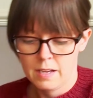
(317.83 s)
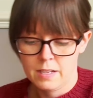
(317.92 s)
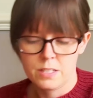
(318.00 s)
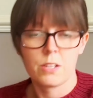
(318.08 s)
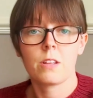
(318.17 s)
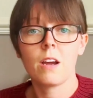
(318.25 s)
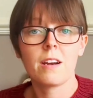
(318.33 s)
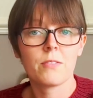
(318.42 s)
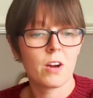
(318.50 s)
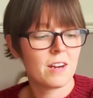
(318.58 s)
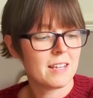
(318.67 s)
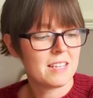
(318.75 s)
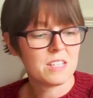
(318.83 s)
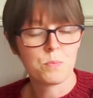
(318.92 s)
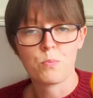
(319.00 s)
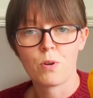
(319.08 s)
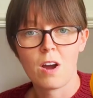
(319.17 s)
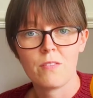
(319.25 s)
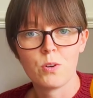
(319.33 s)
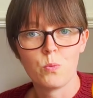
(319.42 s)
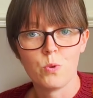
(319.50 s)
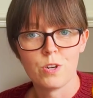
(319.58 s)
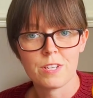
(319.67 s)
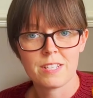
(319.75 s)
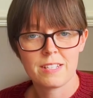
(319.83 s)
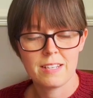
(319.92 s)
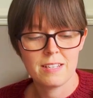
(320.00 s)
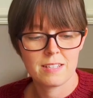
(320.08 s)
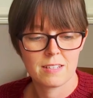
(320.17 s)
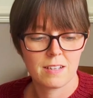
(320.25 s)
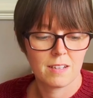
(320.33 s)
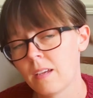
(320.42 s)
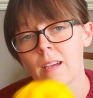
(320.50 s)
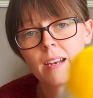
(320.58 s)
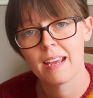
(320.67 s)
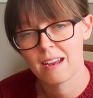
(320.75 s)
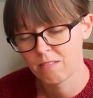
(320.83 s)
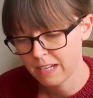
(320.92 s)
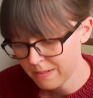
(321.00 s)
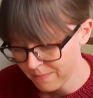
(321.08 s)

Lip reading: So the yarn I've got is Brava worsted, canary,